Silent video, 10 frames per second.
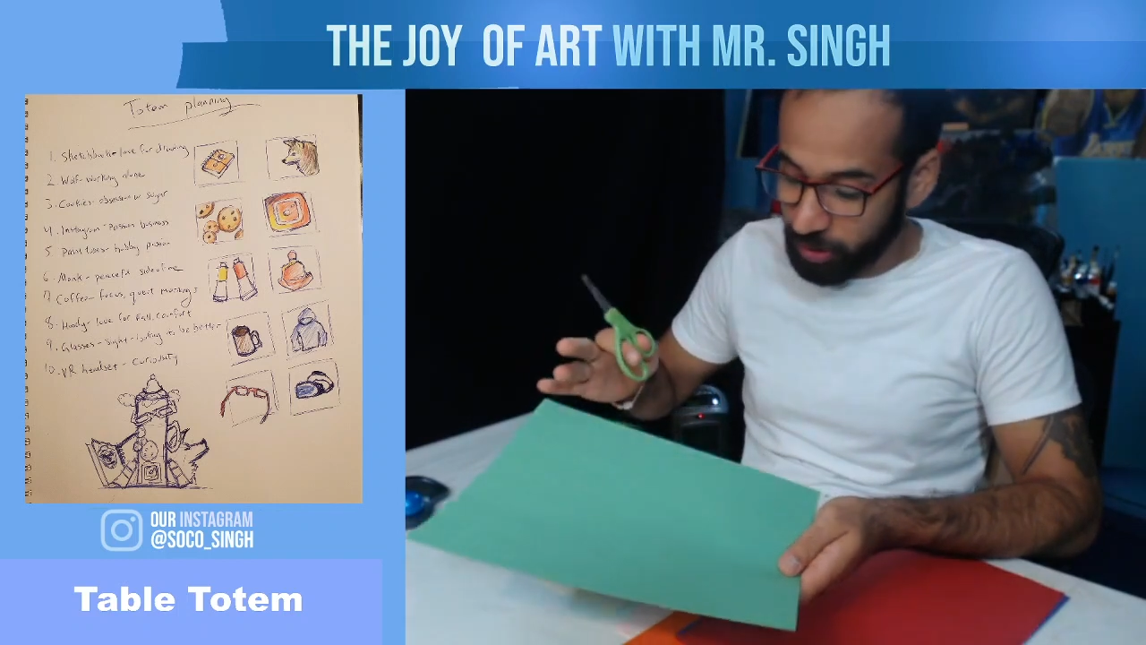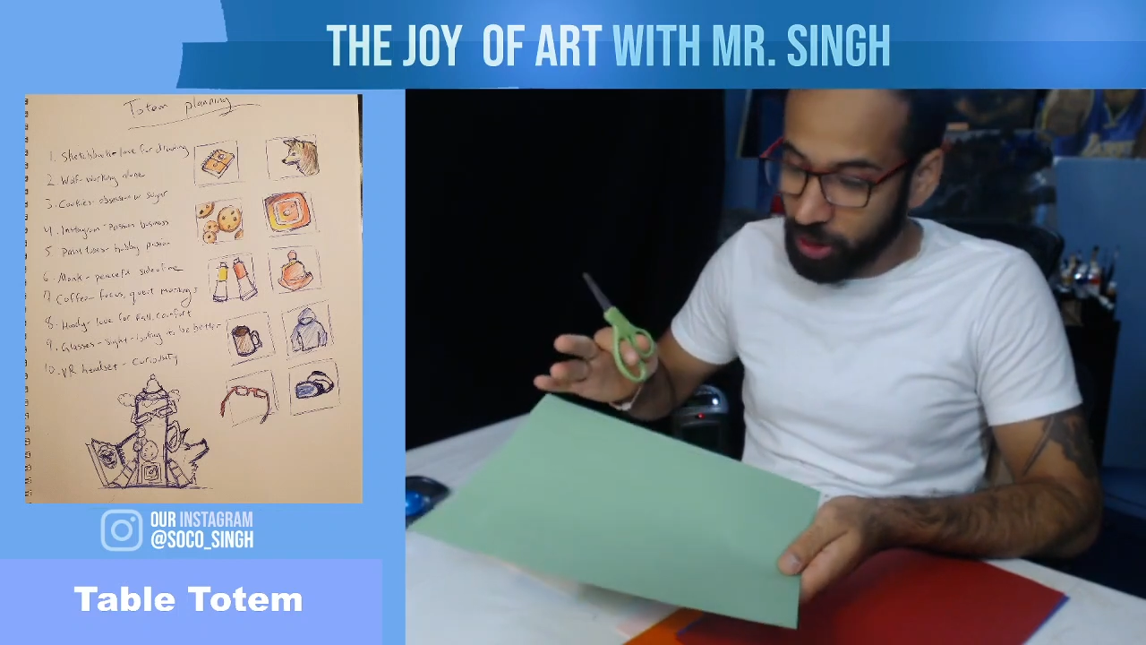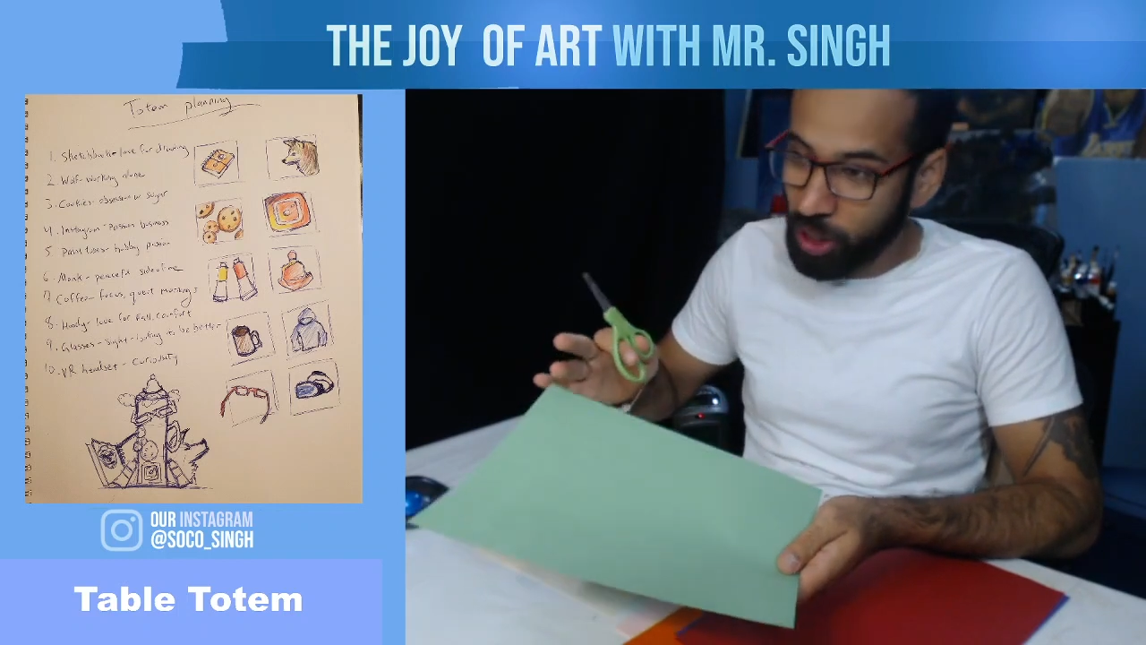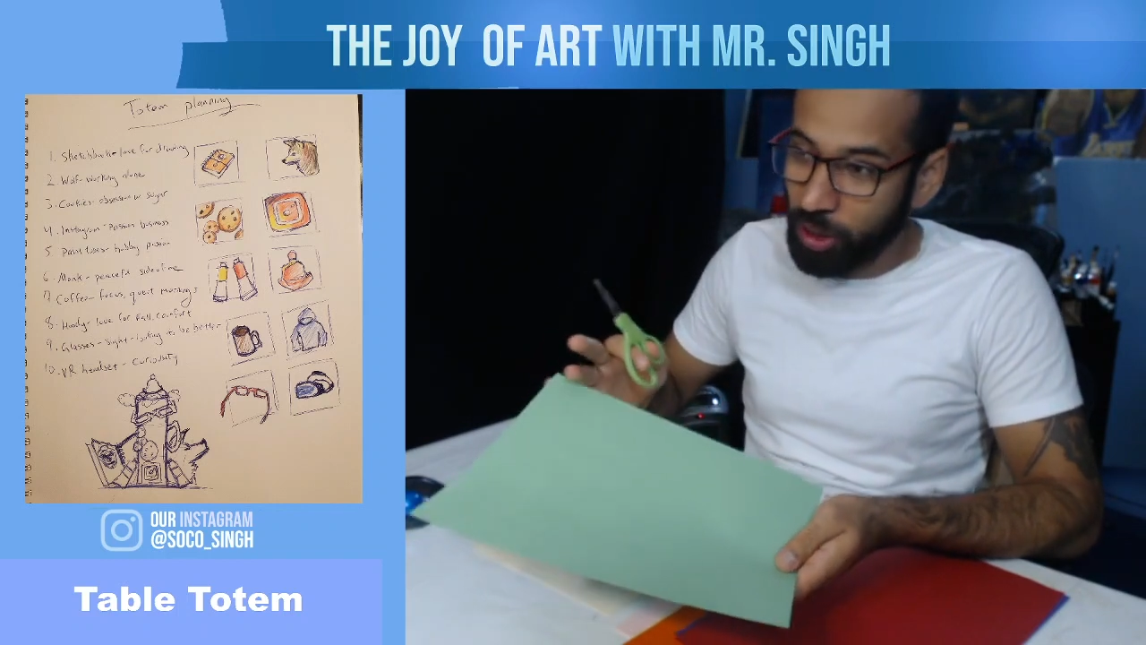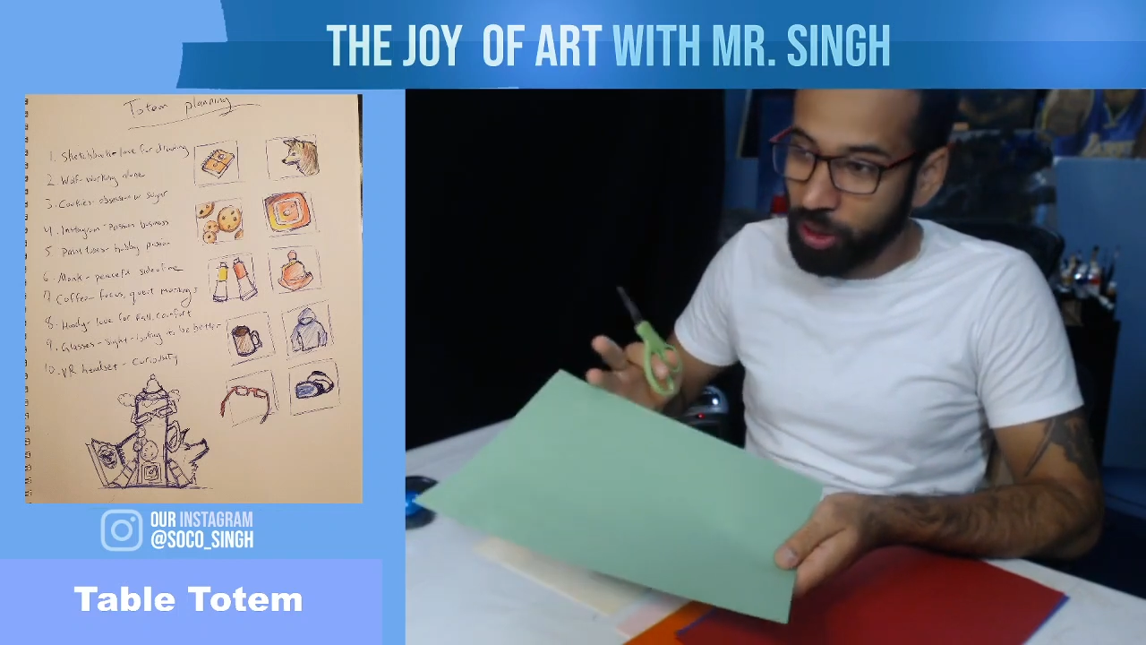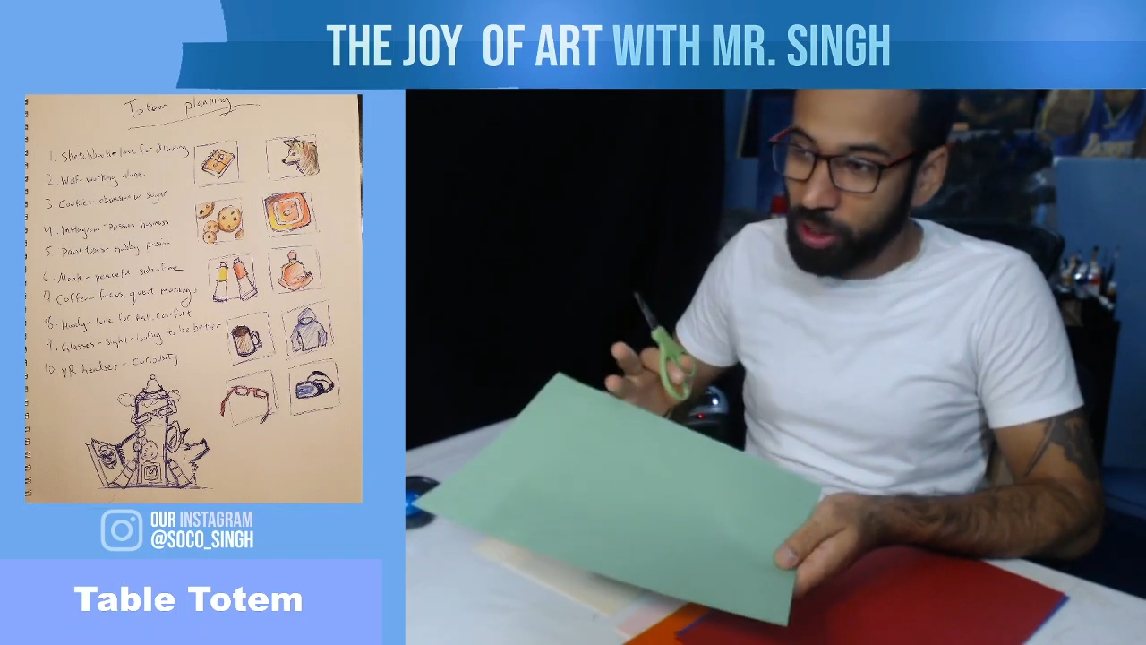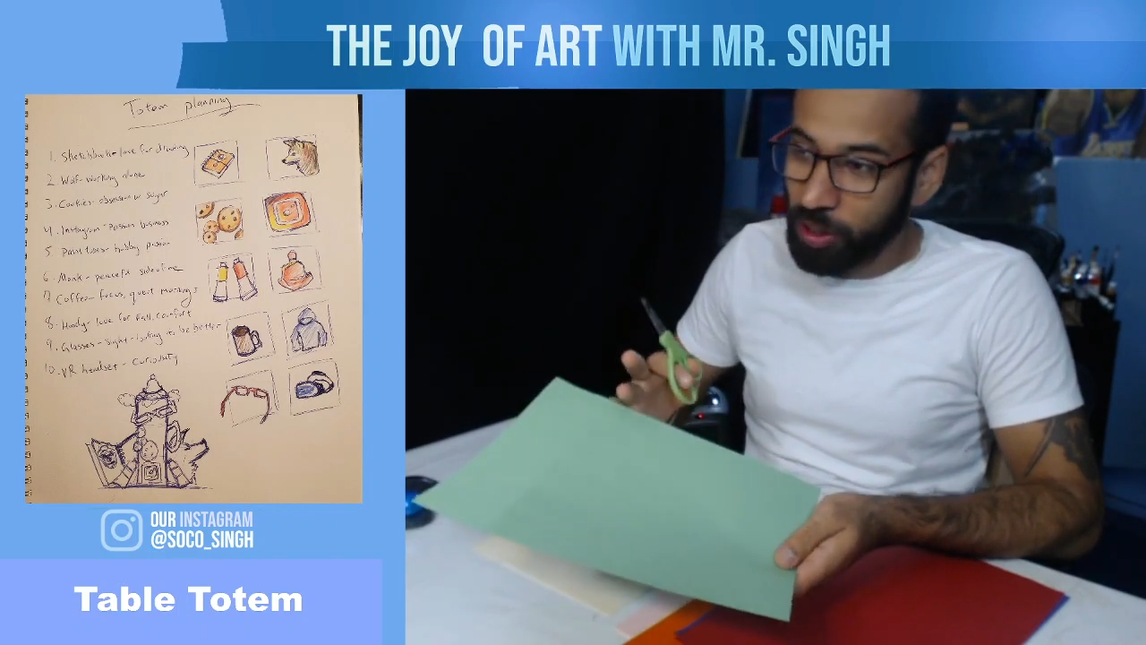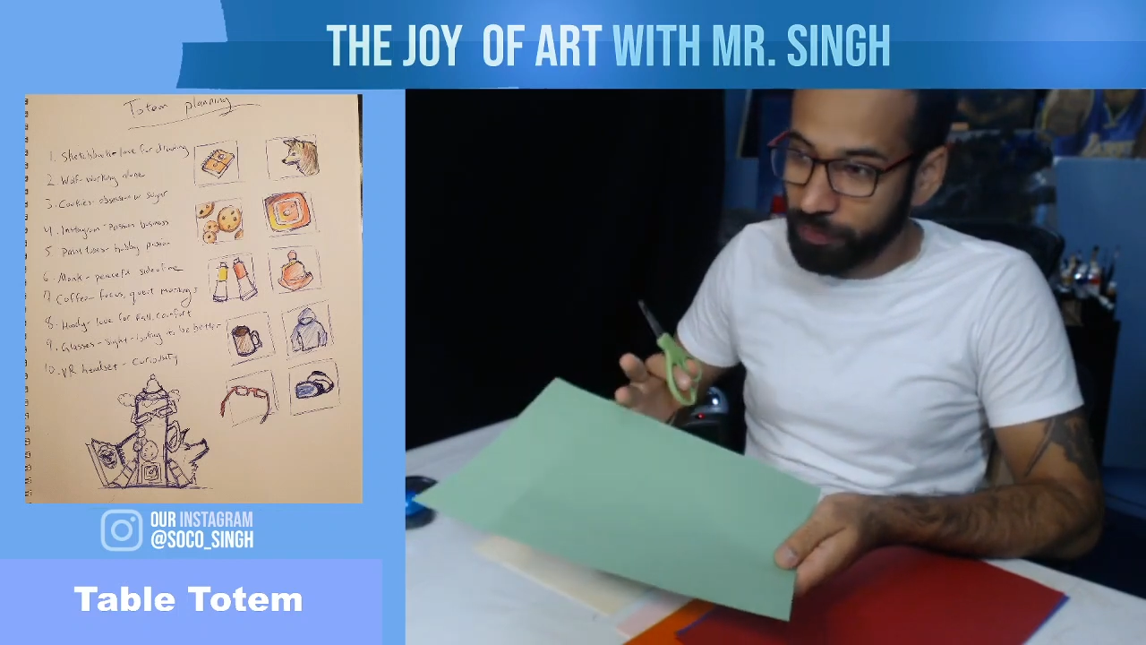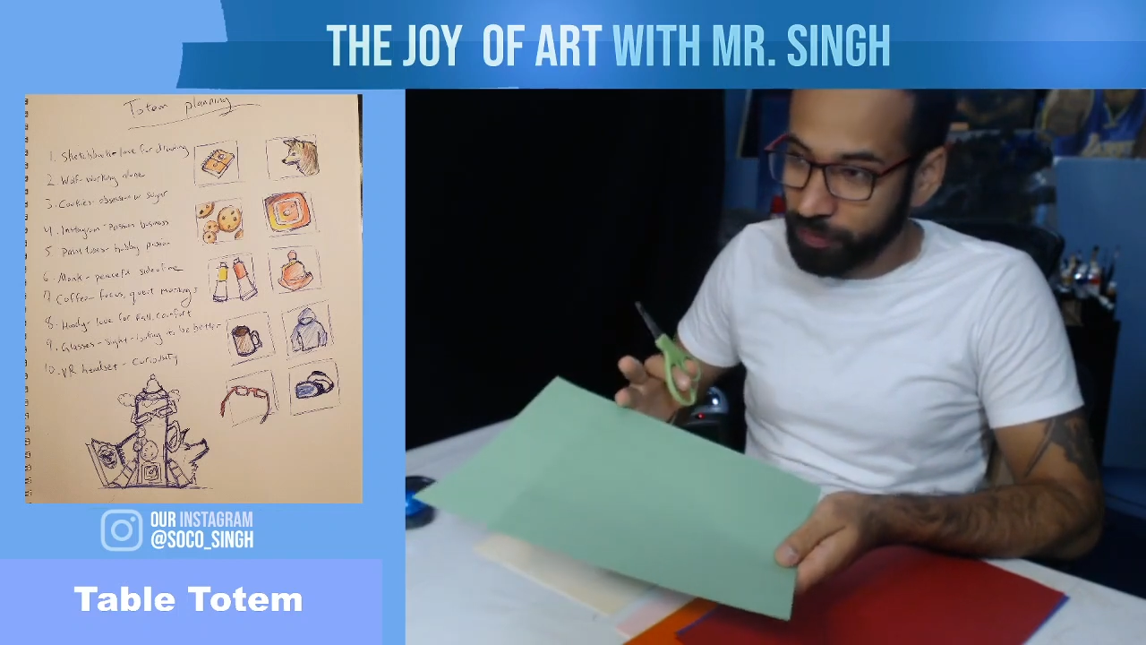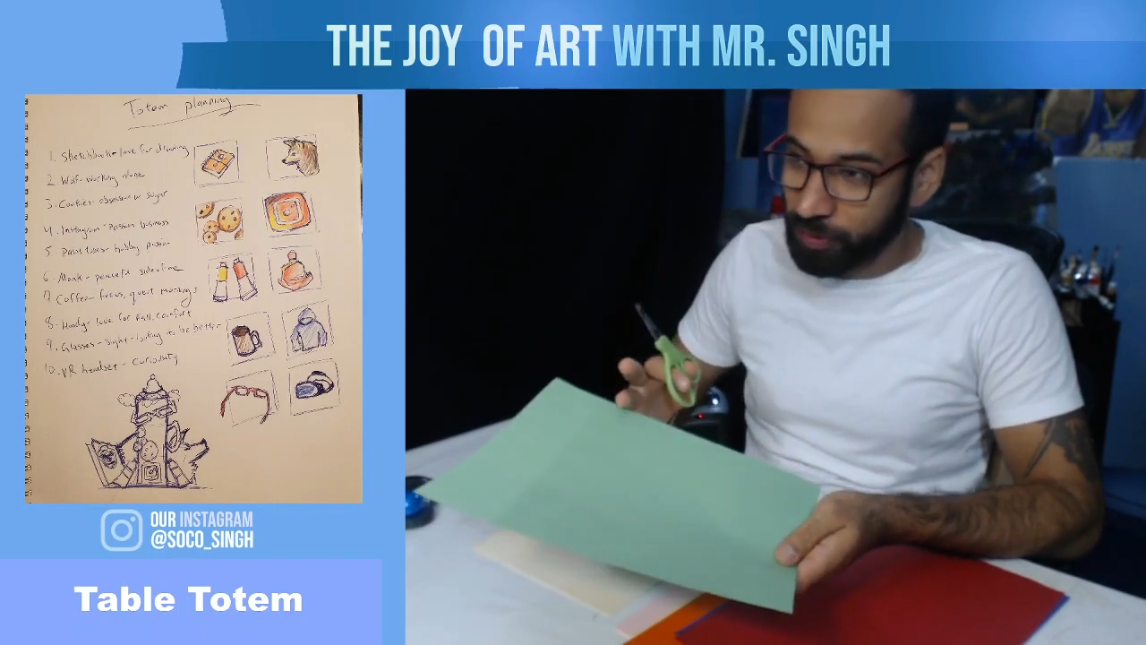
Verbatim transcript: cut off